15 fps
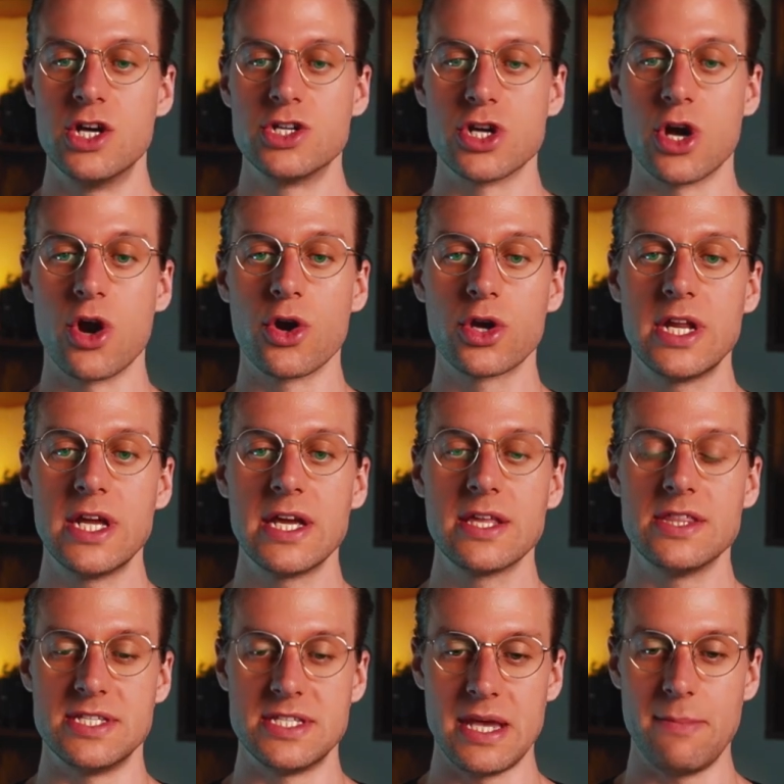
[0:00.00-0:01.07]
targeting
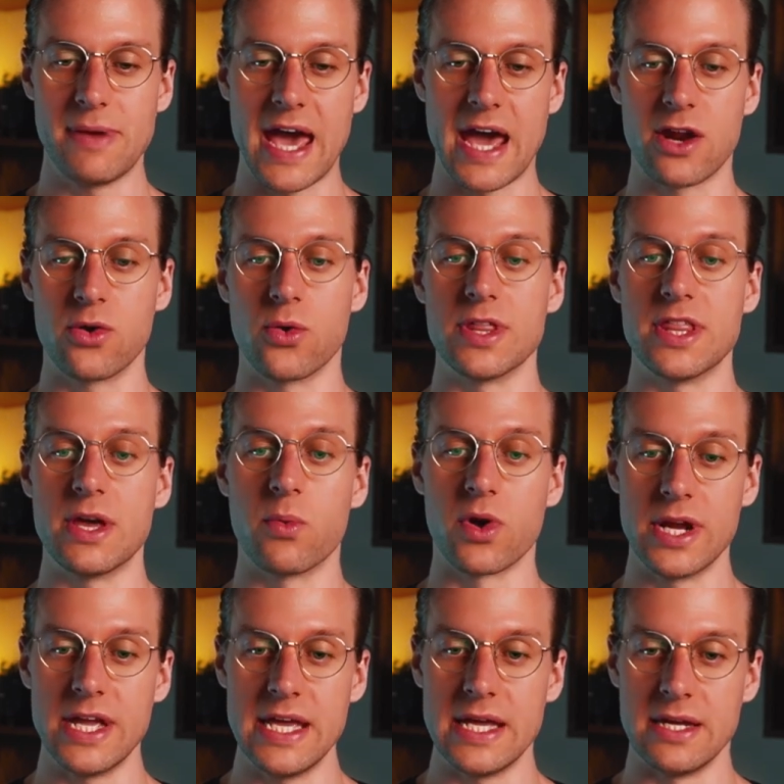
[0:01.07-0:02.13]
the same category that
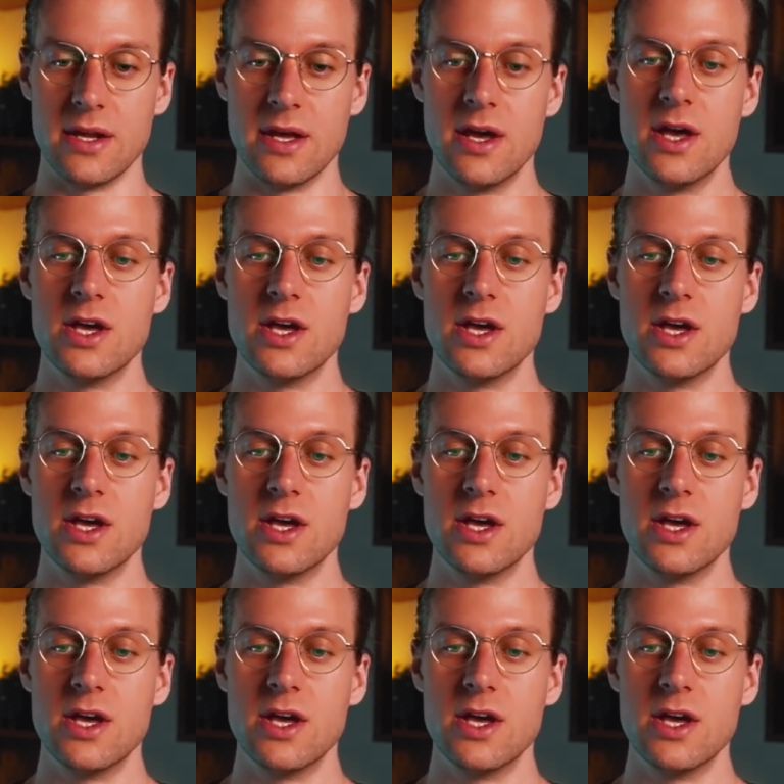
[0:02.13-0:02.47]
we're in.